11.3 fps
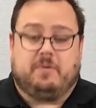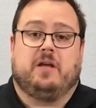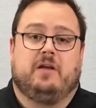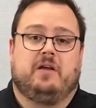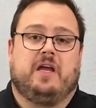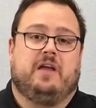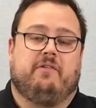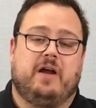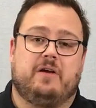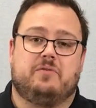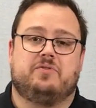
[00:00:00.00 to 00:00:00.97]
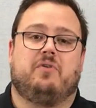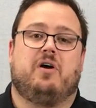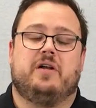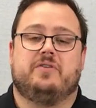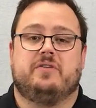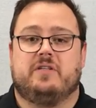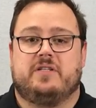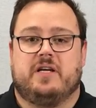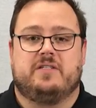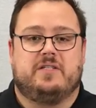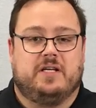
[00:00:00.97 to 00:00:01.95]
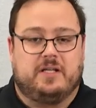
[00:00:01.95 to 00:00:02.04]
get your angles right, do your
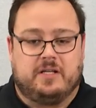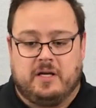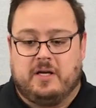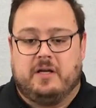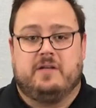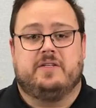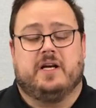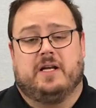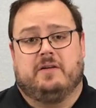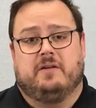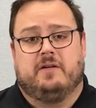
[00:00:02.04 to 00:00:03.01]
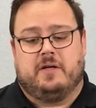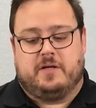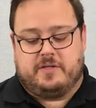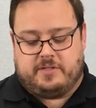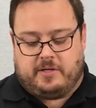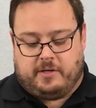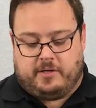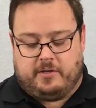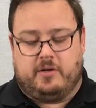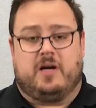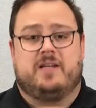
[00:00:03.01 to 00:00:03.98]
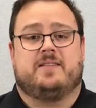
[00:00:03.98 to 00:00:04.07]
testing, done. So
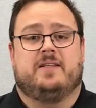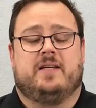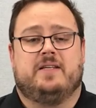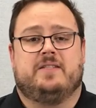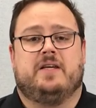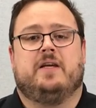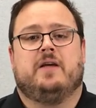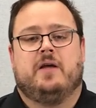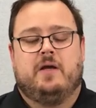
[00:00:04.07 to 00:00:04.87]
nice and easy.